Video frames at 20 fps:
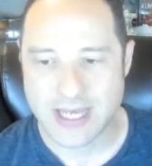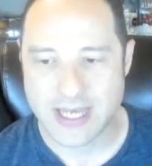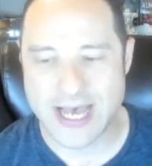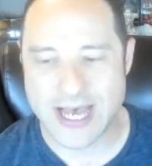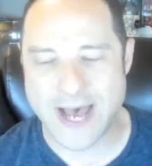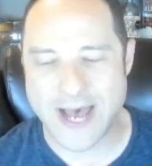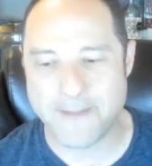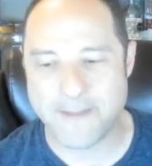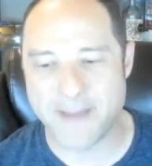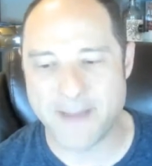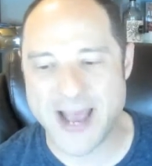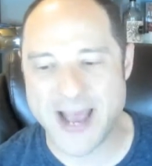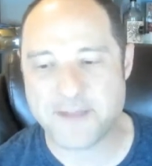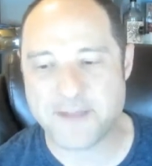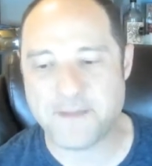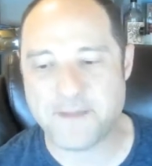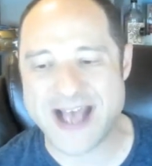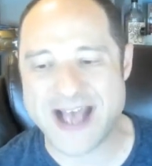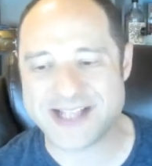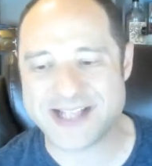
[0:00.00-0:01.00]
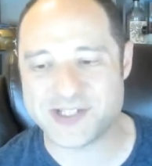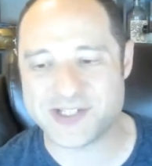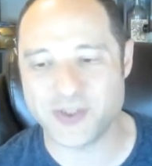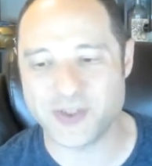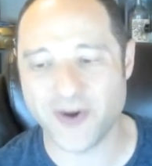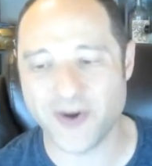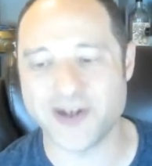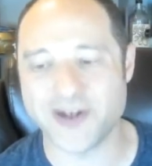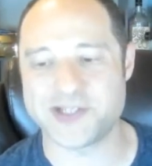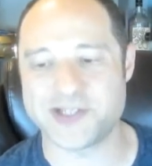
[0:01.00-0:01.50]
Mike
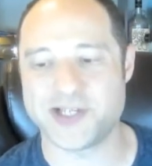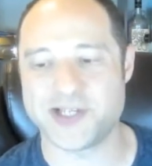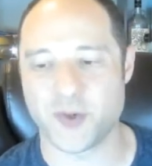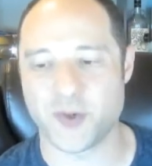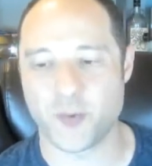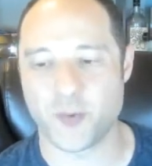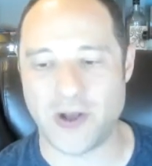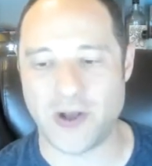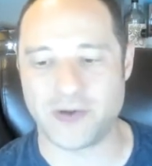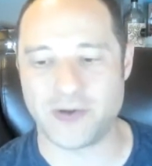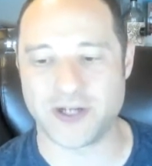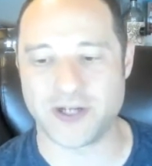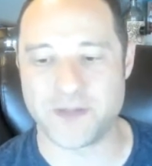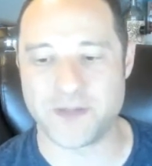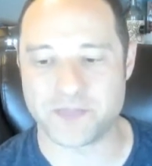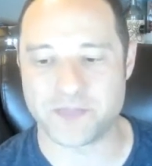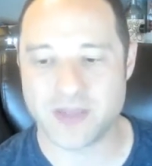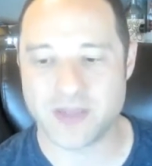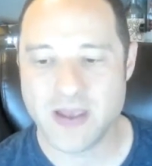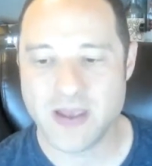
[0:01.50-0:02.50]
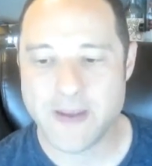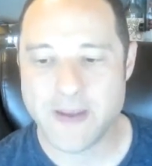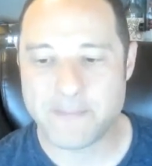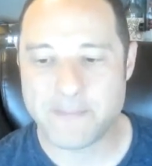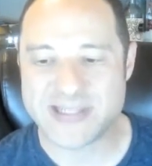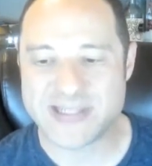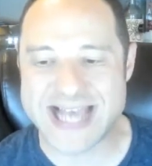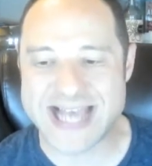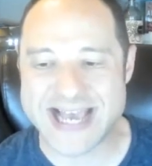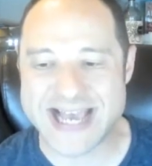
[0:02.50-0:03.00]
Pastor is here. Welcome.
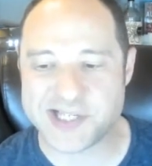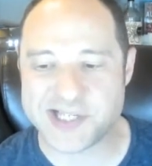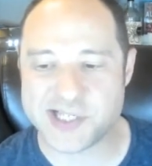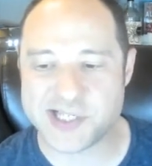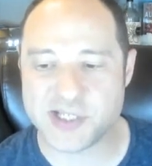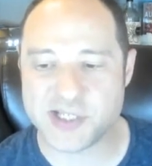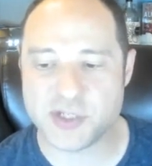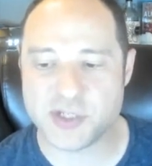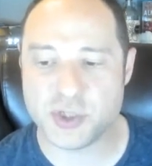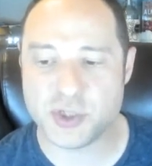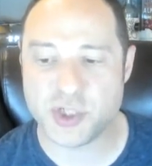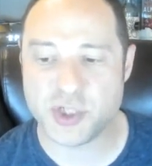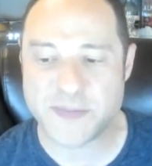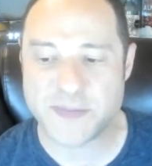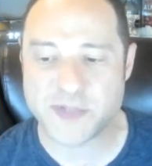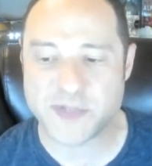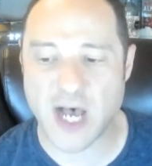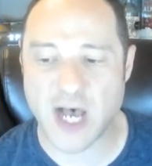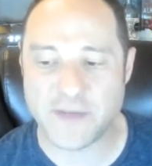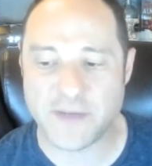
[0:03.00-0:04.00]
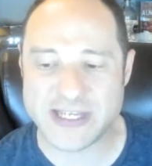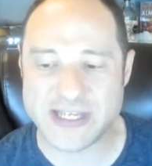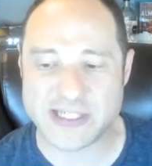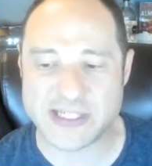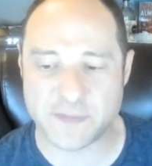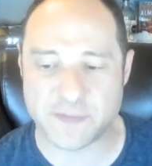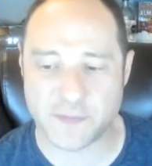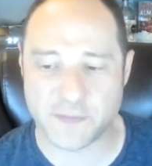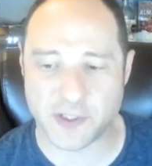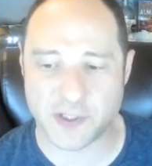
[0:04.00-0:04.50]
Matthias says, does ships often
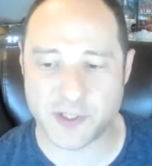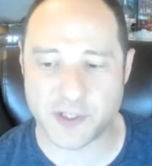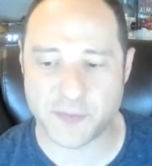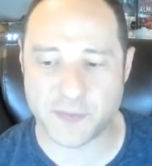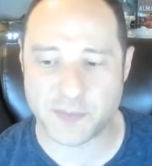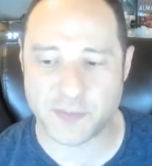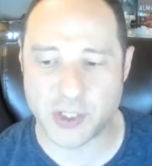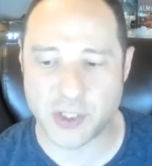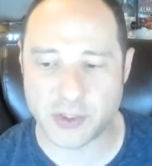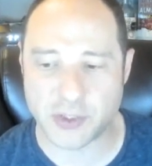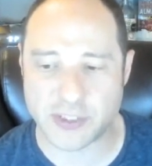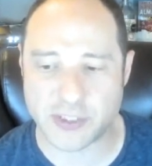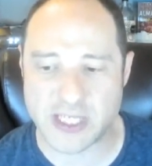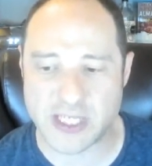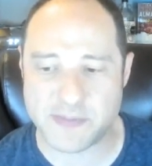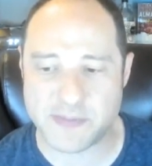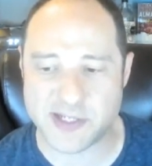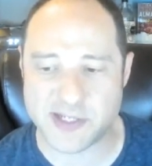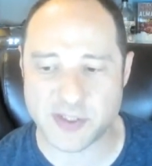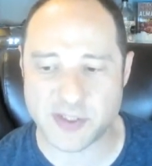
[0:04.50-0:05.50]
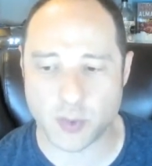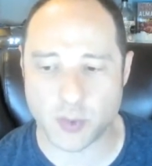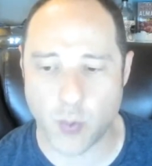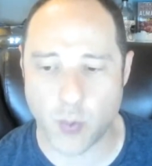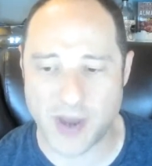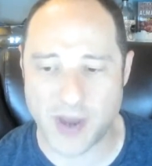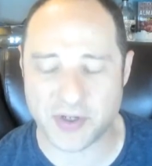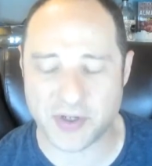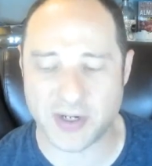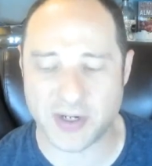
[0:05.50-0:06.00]
get diverted from Coco Key because of the
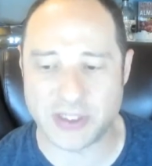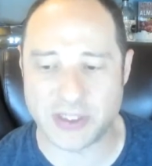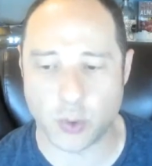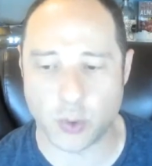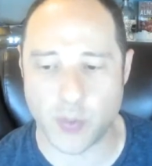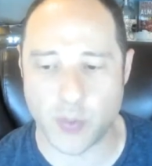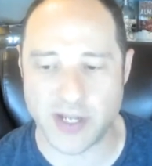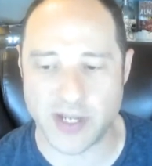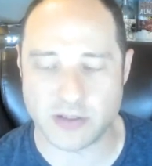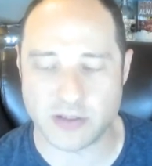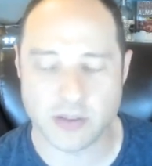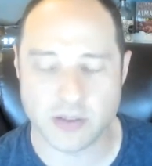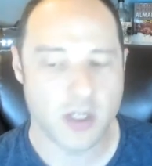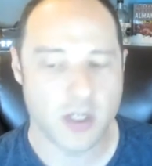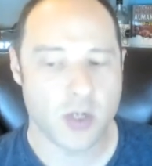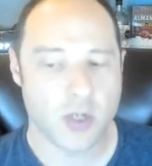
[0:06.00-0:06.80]
weather and the wind?